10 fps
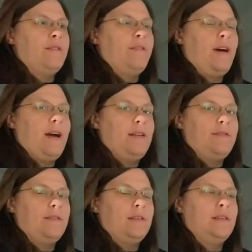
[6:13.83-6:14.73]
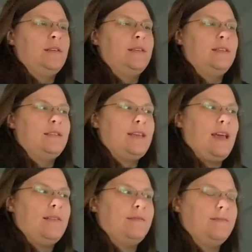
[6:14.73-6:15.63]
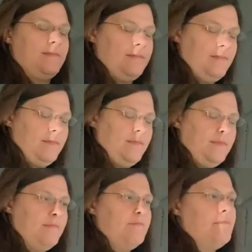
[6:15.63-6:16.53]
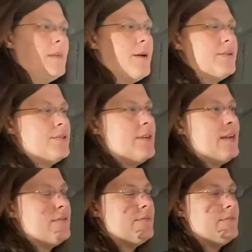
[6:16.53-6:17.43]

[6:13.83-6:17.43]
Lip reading: 5, 10. That was correct.